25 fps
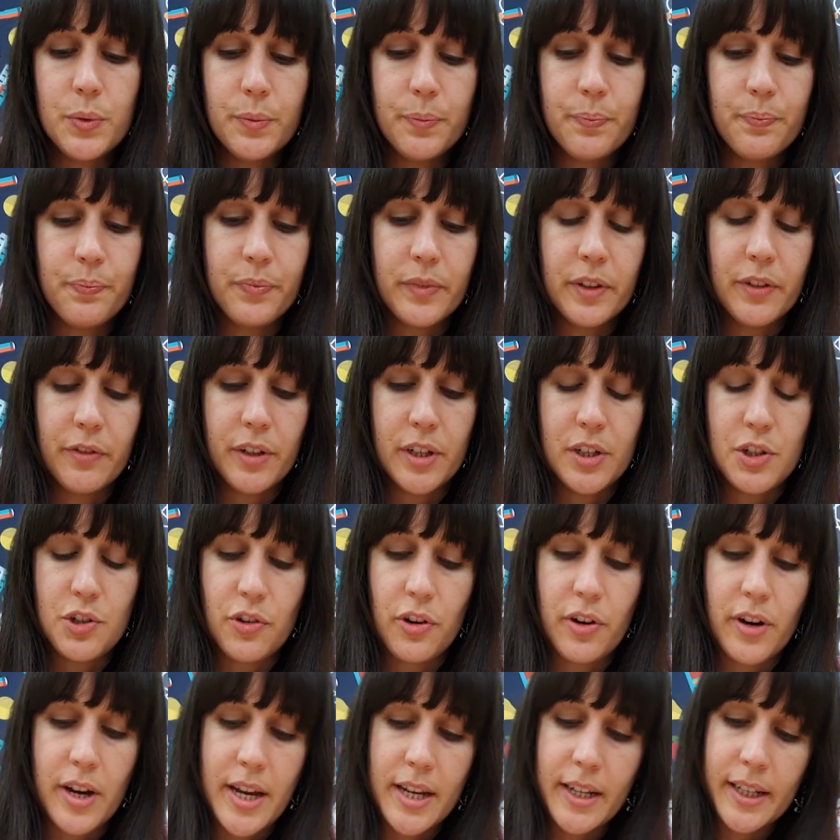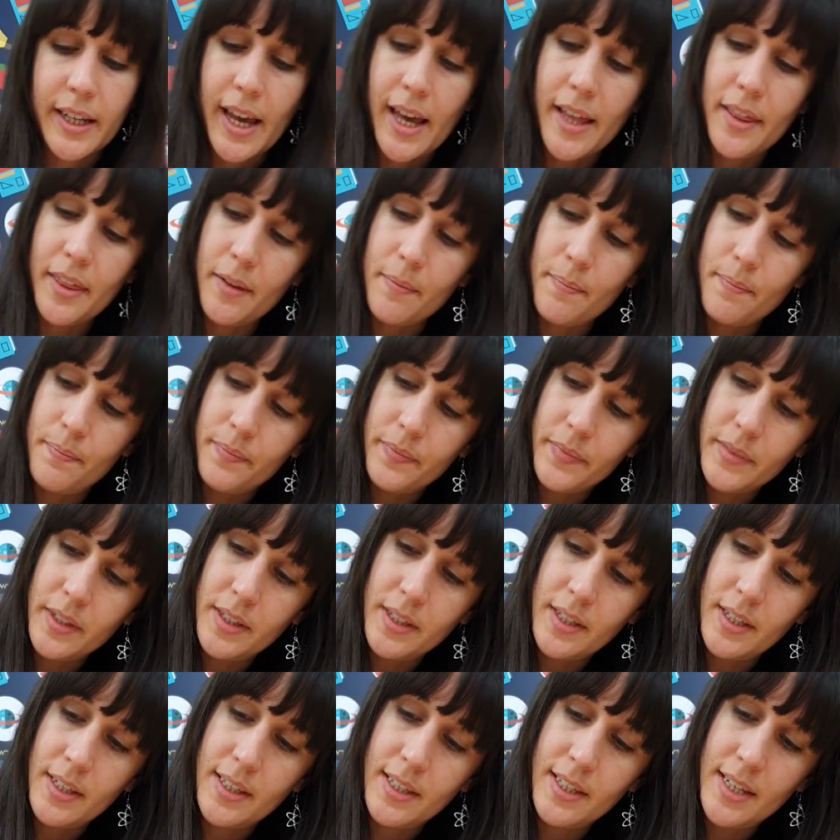If I try and get them
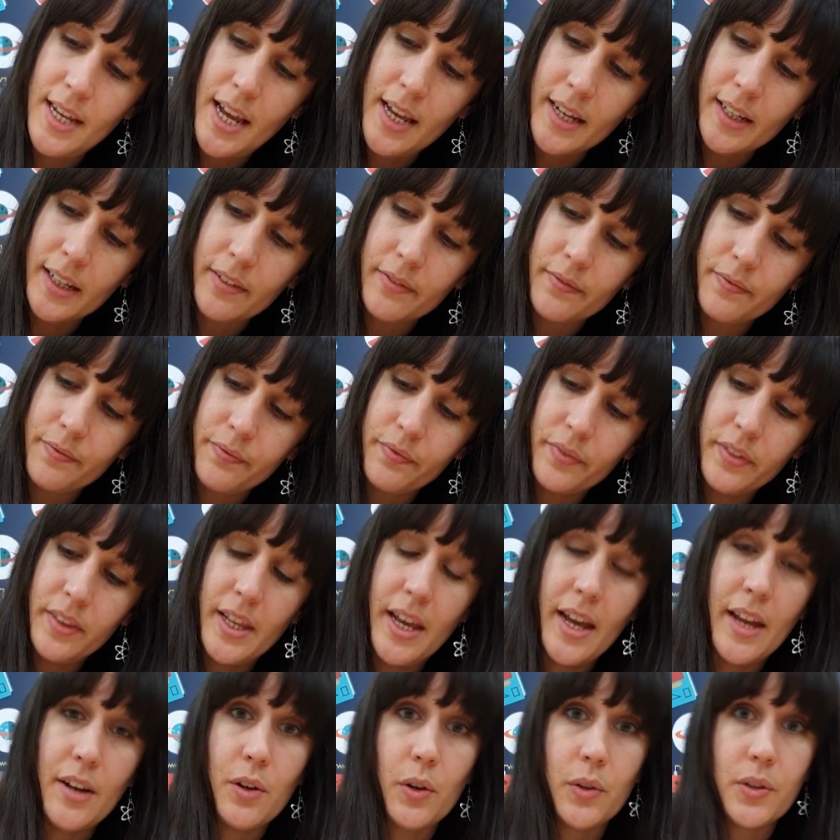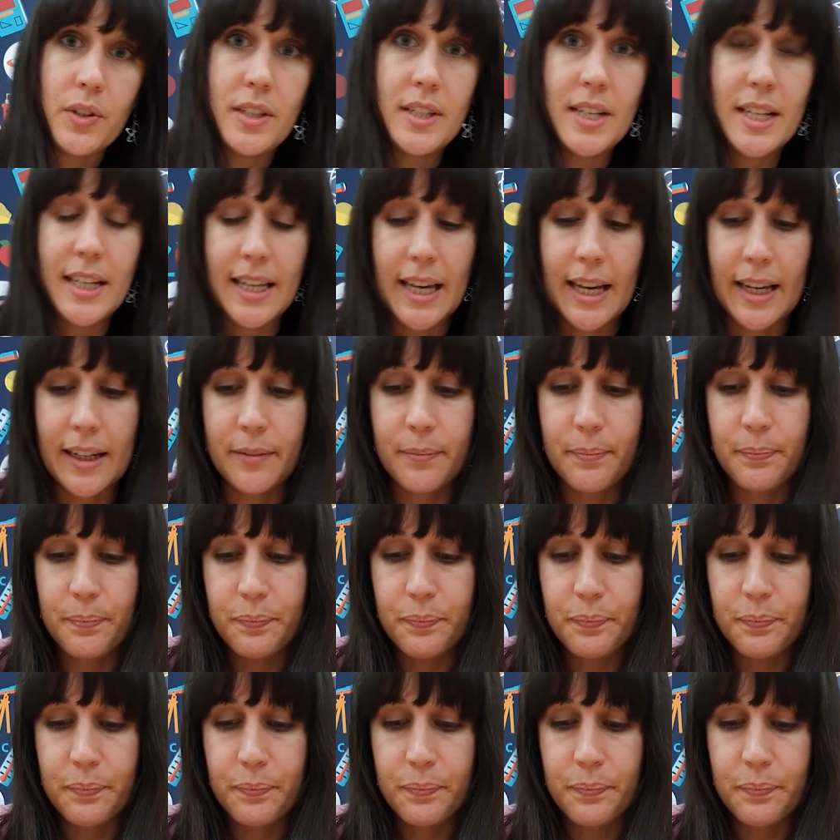to stick, they're not sticking.